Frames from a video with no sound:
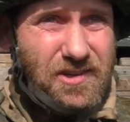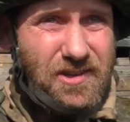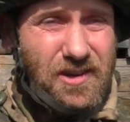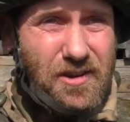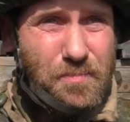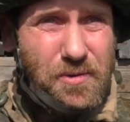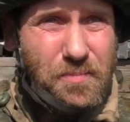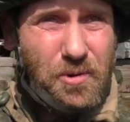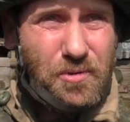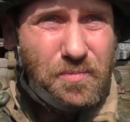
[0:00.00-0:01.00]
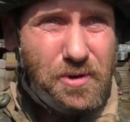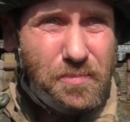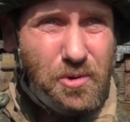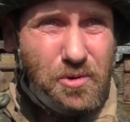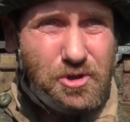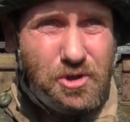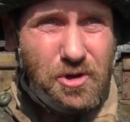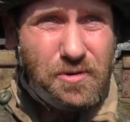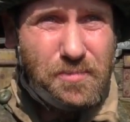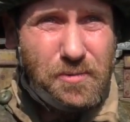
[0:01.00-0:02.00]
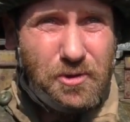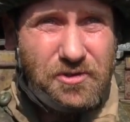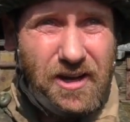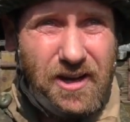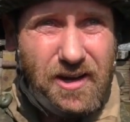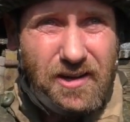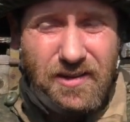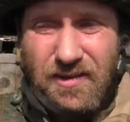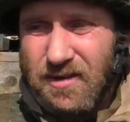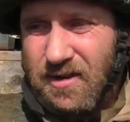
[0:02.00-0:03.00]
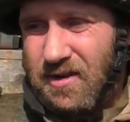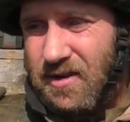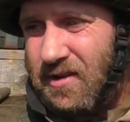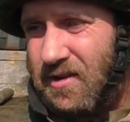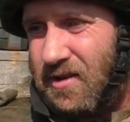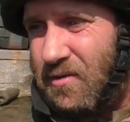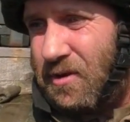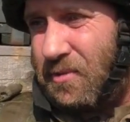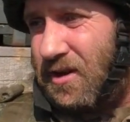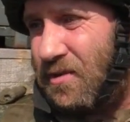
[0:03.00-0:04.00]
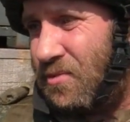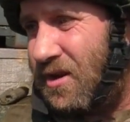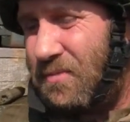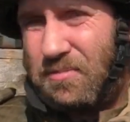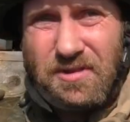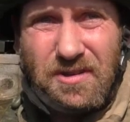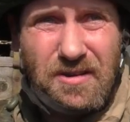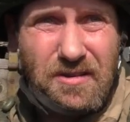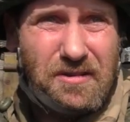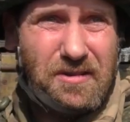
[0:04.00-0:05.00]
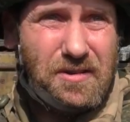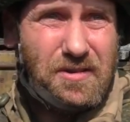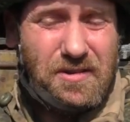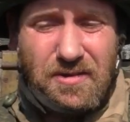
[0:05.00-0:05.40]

There are people who saw people die, women get raped. They